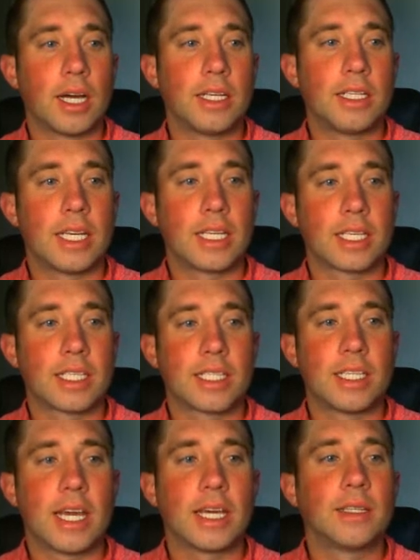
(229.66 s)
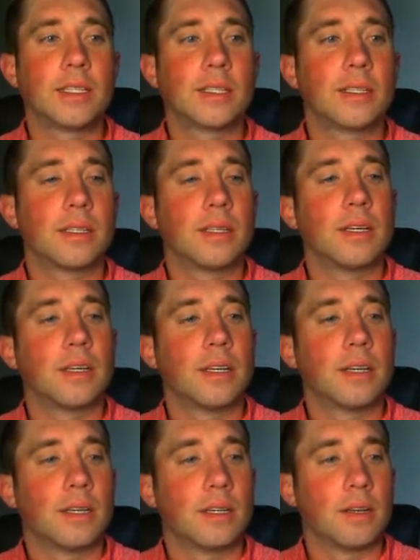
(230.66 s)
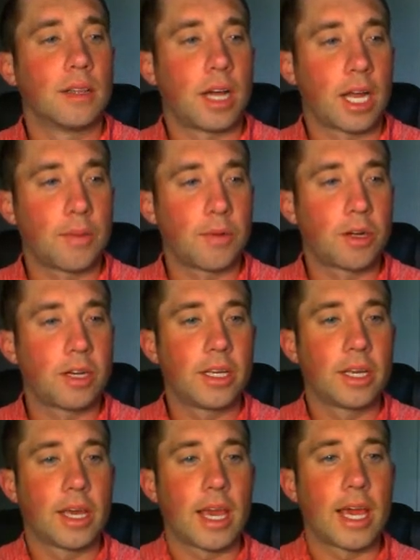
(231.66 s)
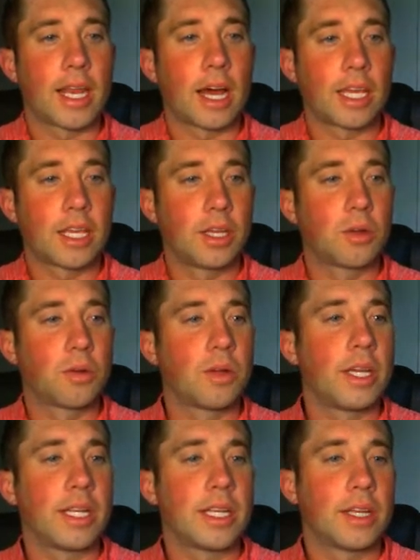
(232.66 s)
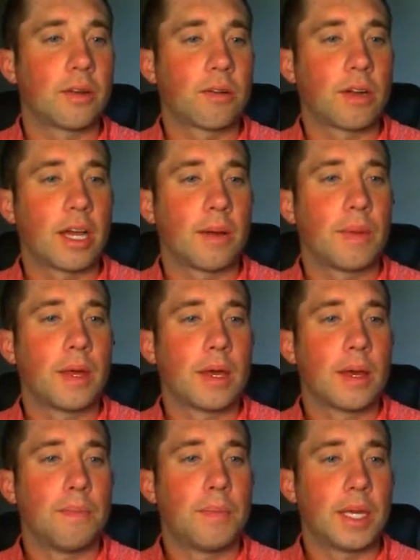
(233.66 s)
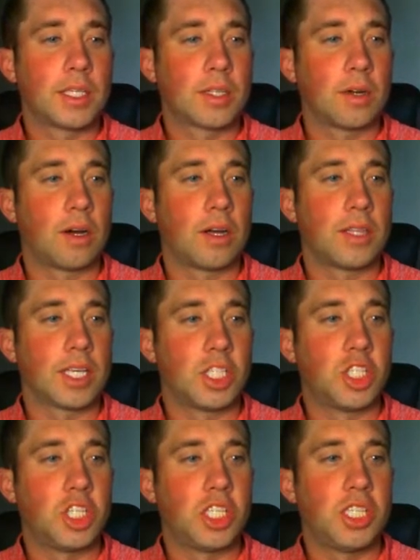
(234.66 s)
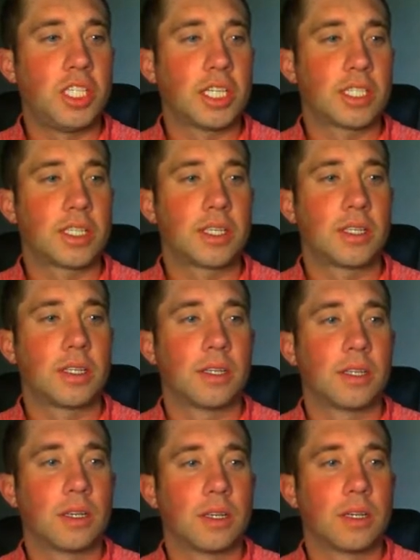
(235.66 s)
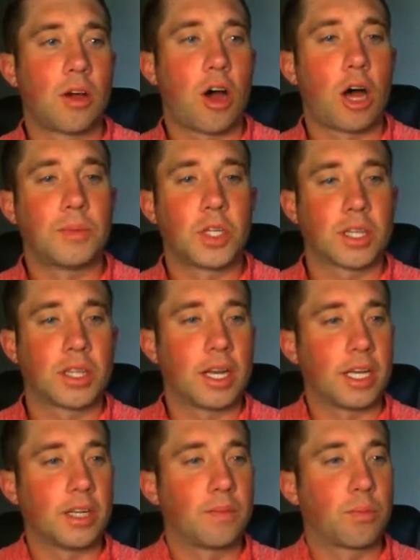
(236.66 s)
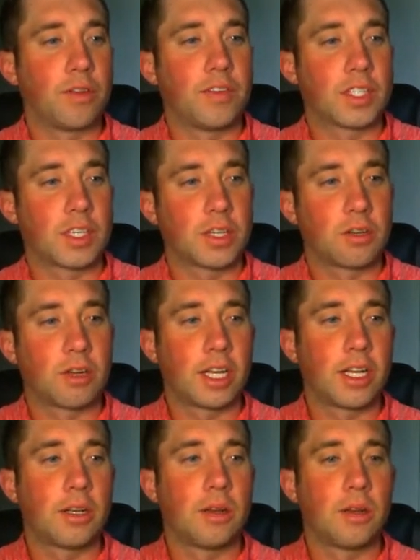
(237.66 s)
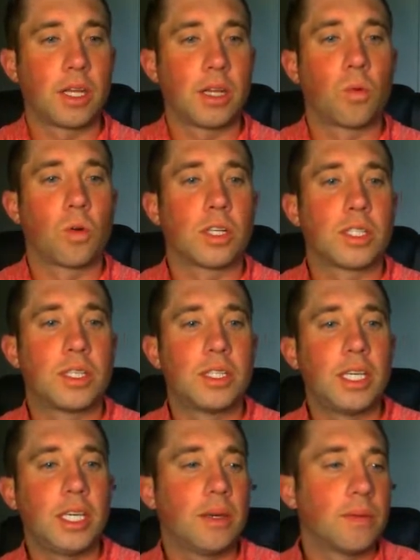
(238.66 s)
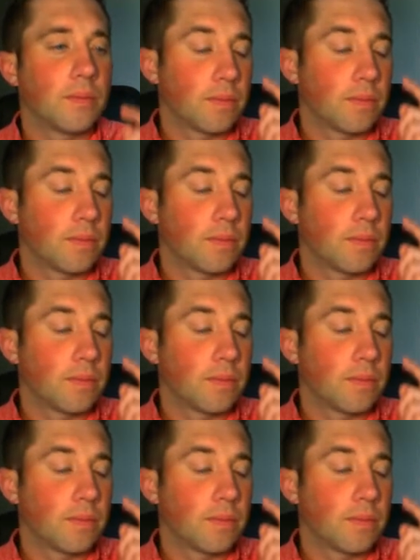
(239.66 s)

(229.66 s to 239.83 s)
dendextend library and I could create a dendrogram based on this gdist object that I previously created in Ward's D.